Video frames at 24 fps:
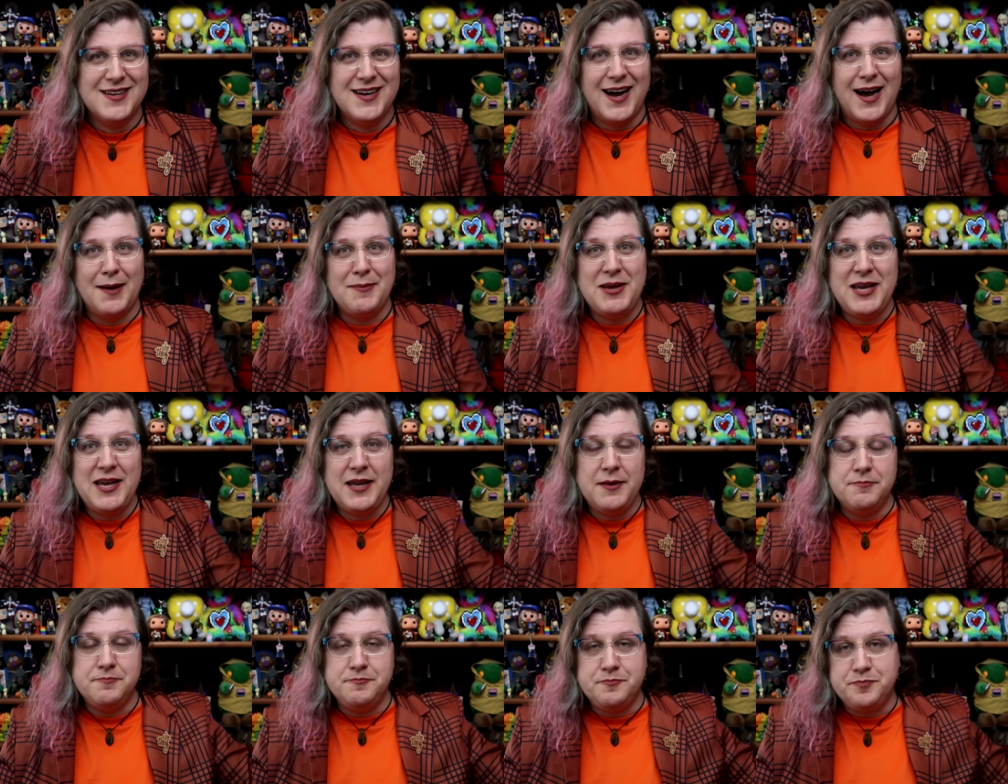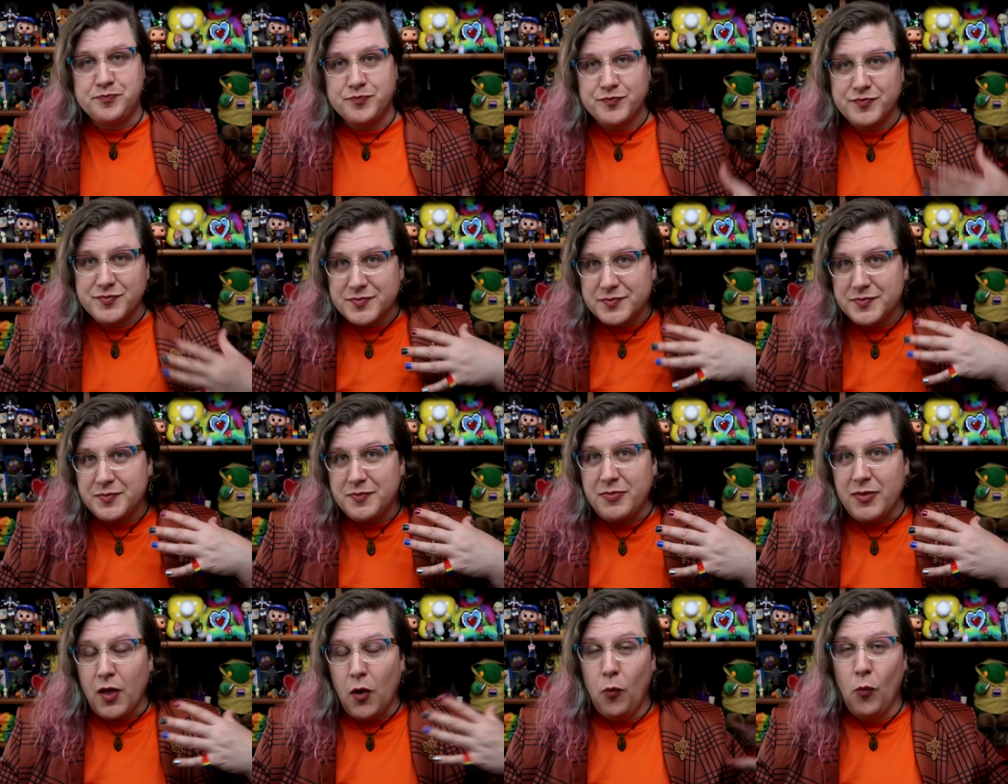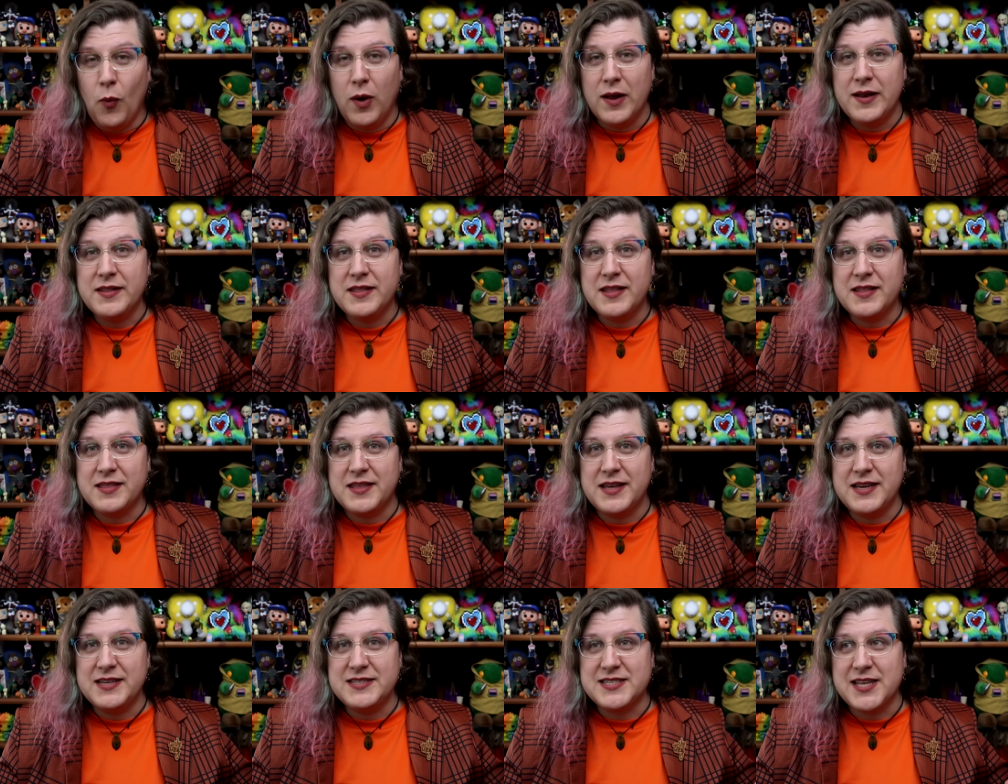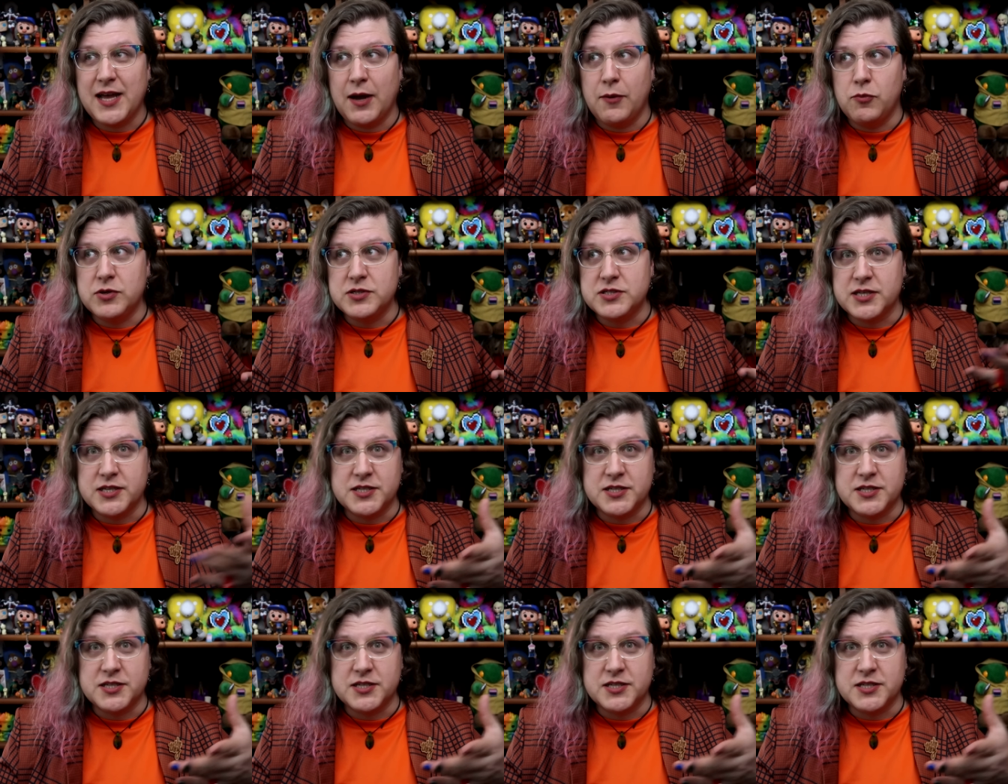I mean, one of the things that was